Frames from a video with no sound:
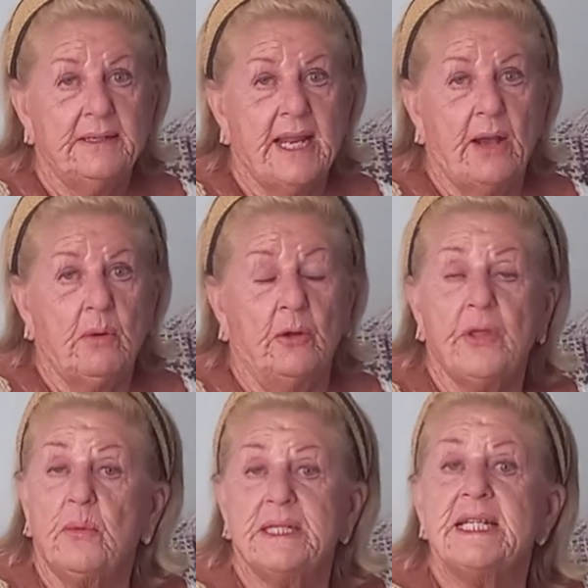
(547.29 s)
Now,
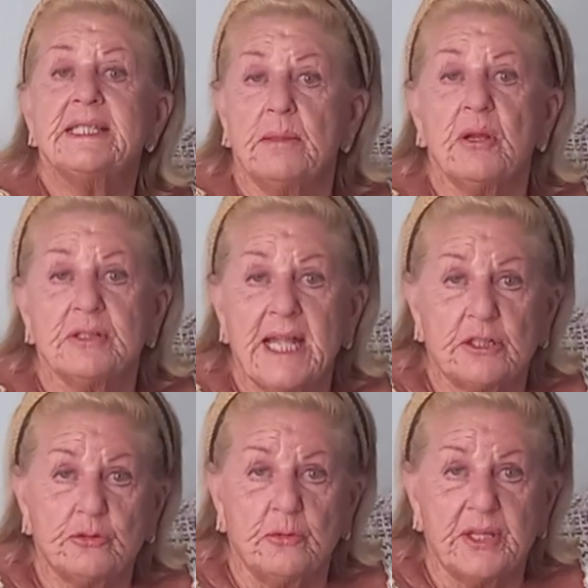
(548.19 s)
although it is the most
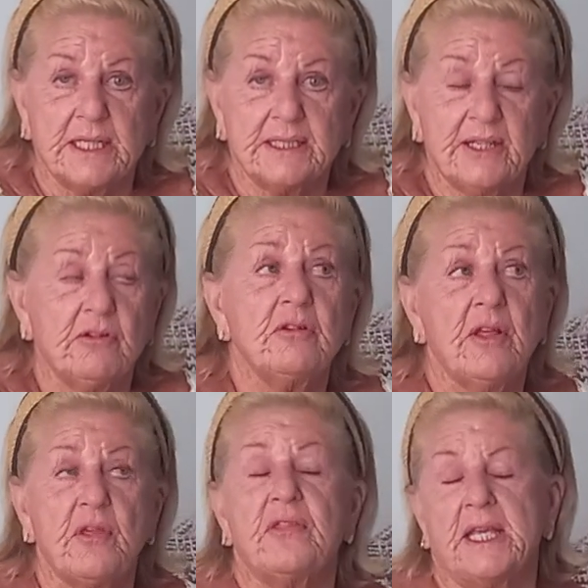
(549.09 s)
natural things, there are
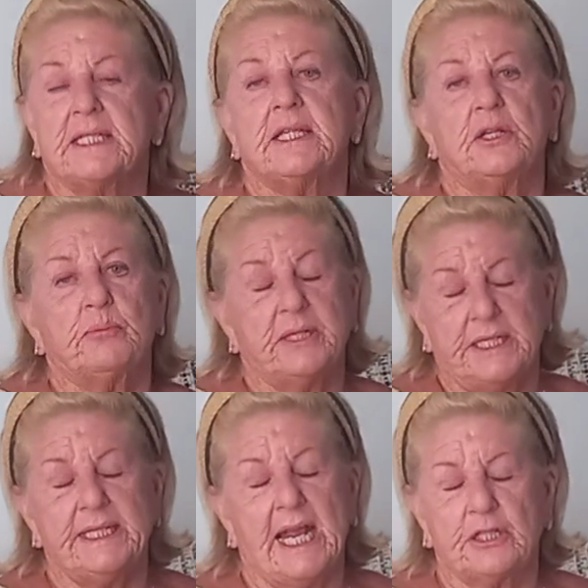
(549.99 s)
other things that are
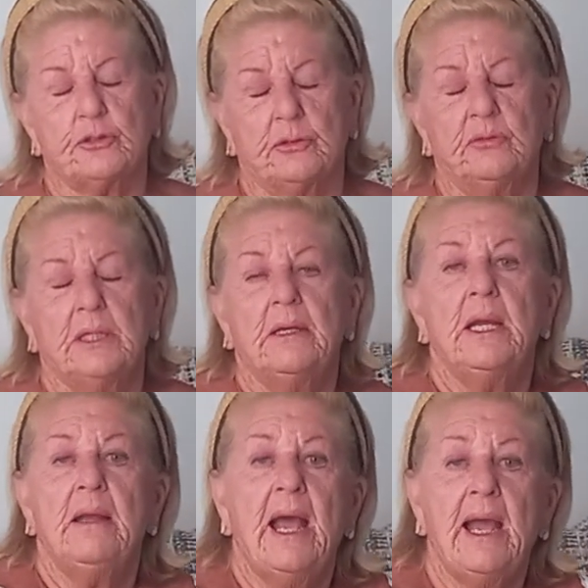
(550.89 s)
pretty natural.
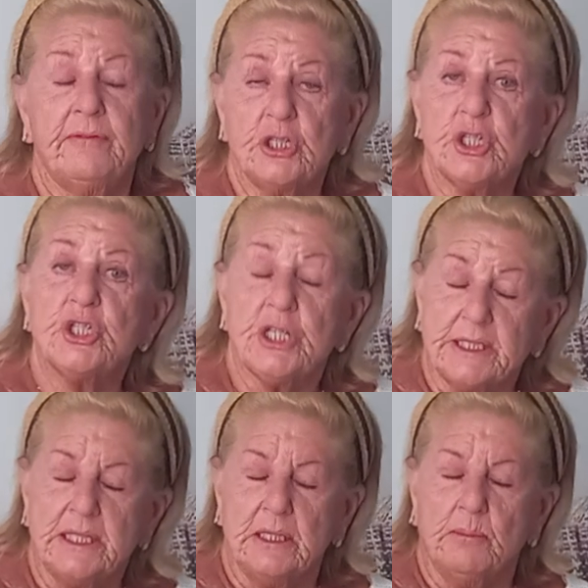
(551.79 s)
Having a
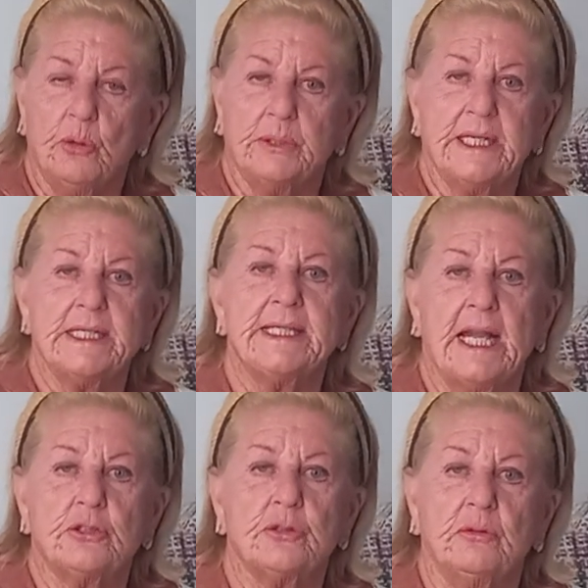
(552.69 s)
shit in the morning is
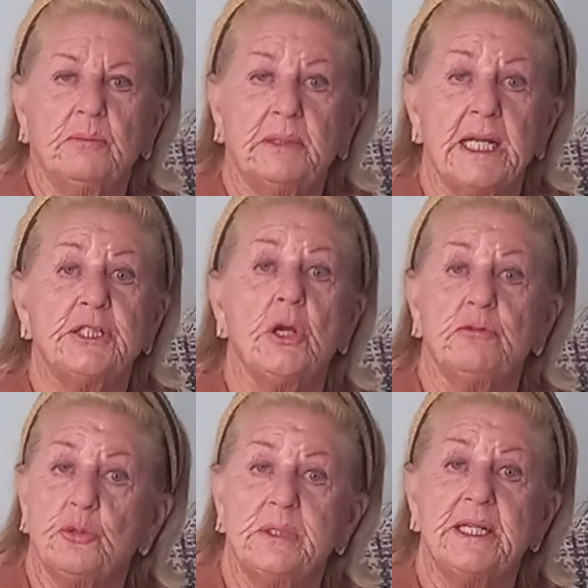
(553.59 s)
natural, but I
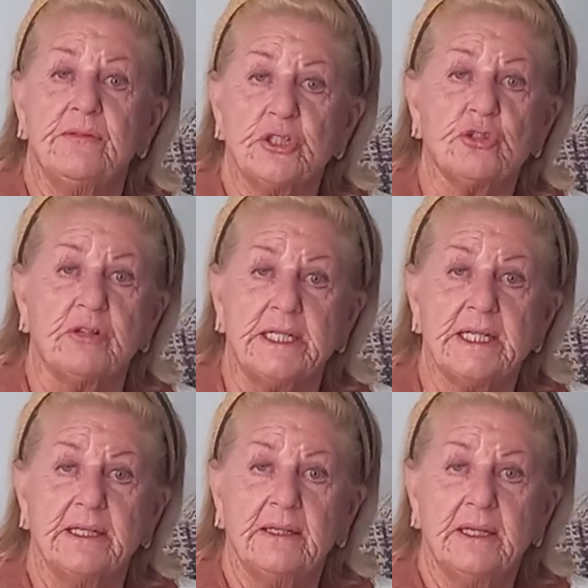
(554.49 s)
don't do it in the
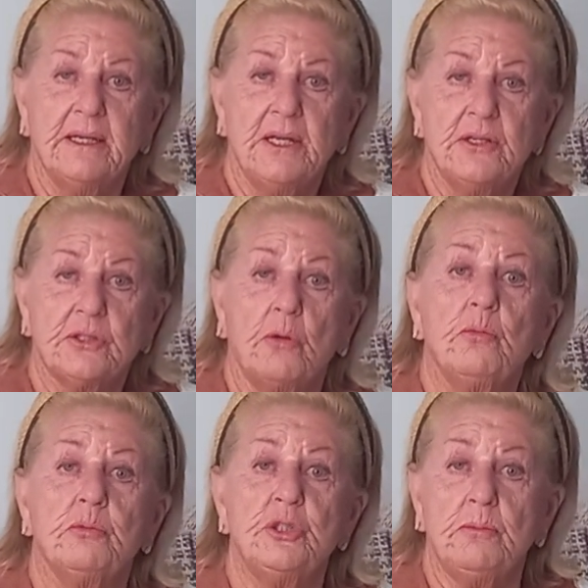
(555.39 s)
street. So
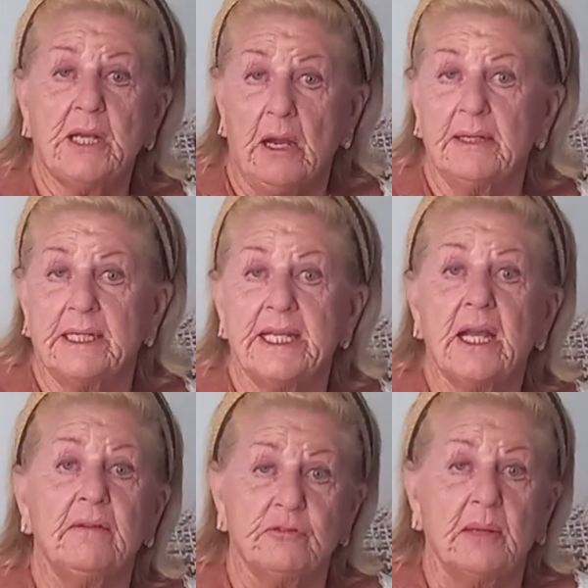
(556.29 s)
would you kindly
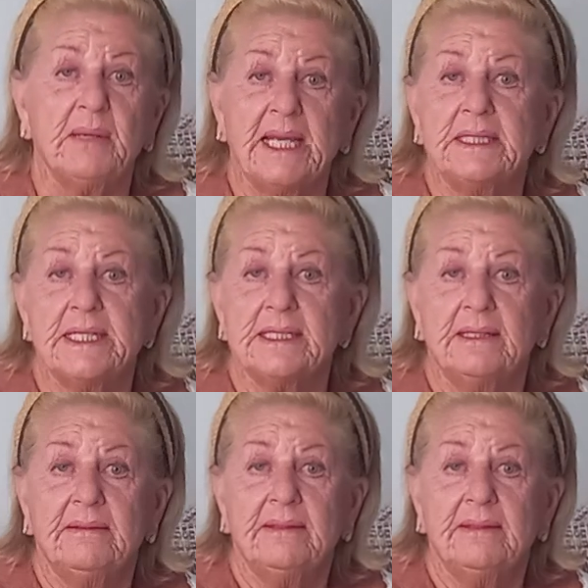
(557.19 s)
cover up, ladies?